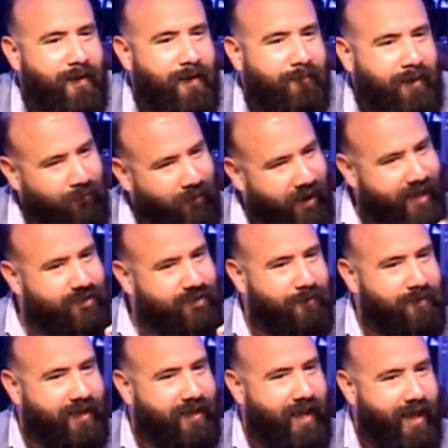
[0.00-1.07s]
be raised from
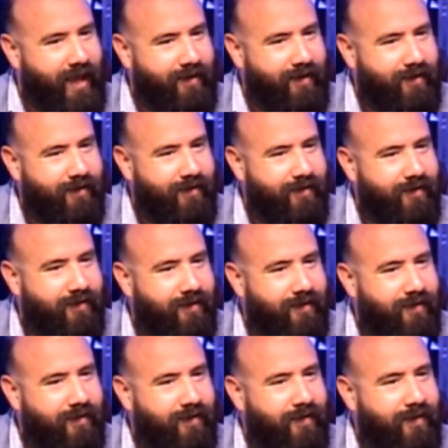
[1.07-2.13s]
the dead?
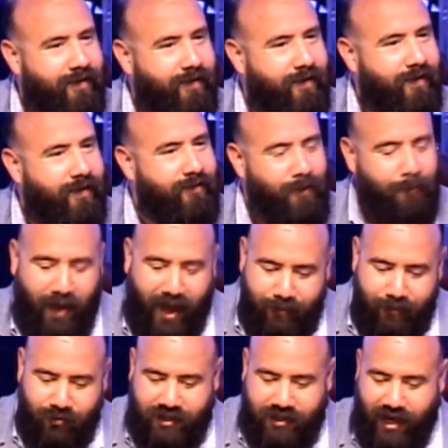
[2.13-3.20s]
The
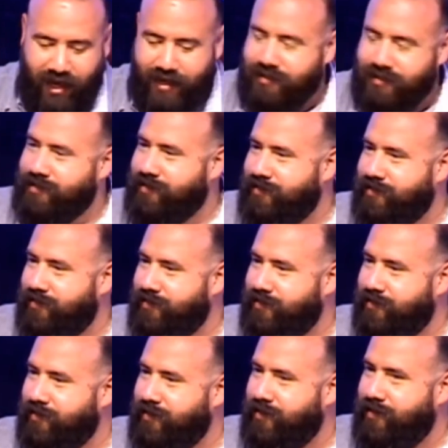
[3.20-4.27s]
Bible says
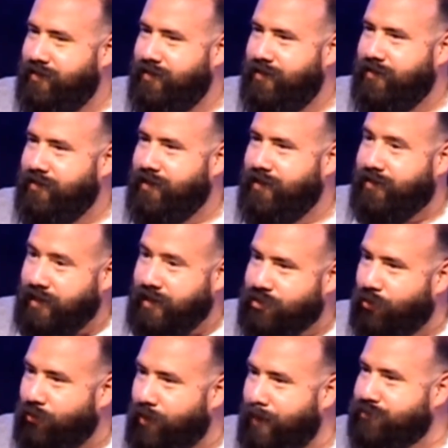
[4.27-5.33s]
that this
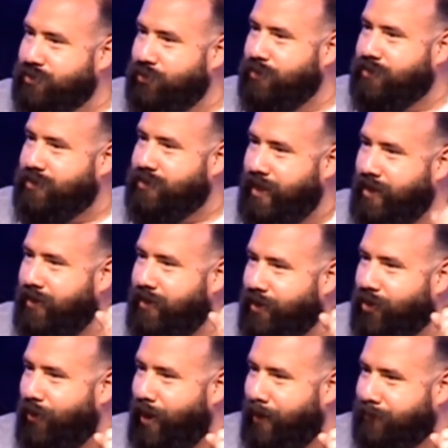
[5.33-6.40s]
corruption will take on
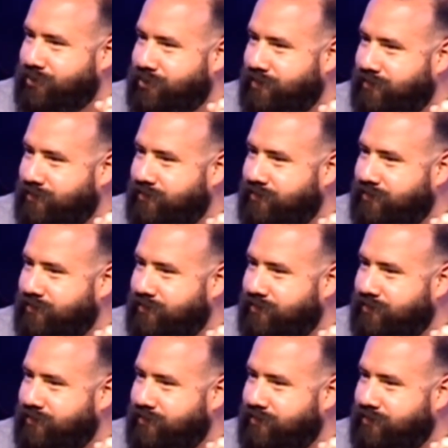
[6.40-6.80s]
incorruption.